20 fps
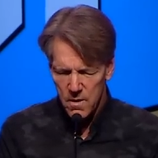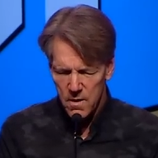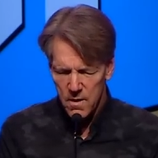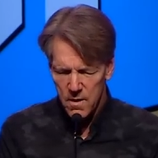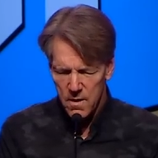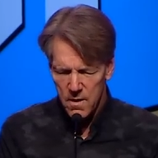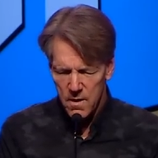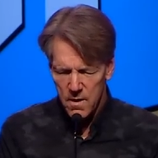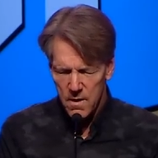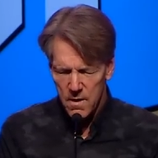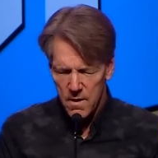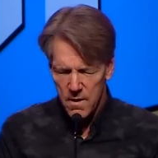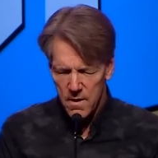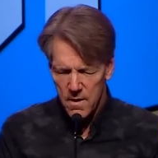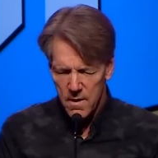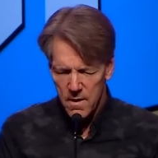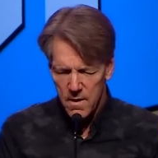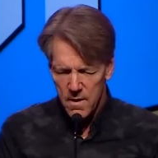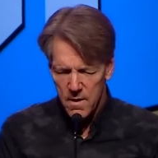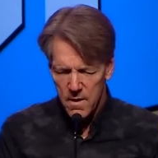
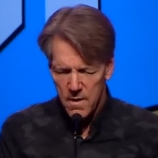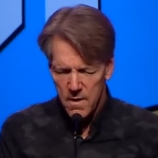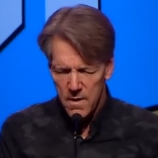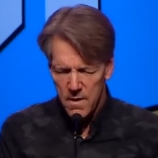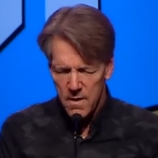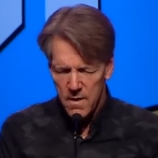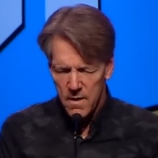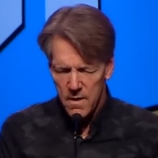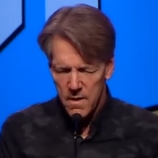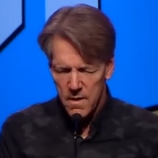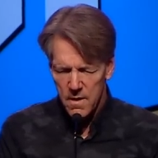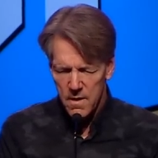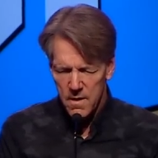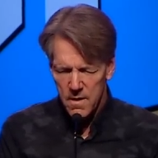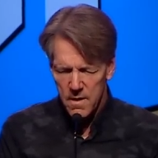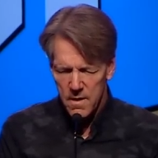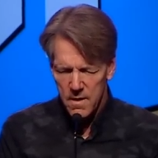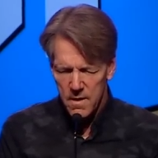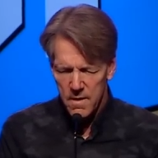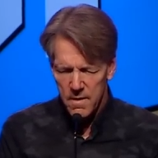
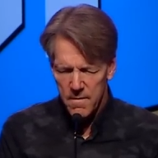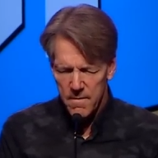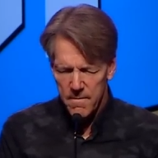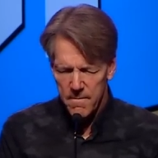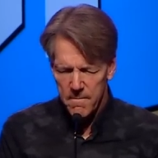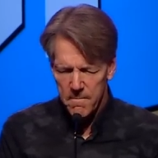No one is speaking in this clip.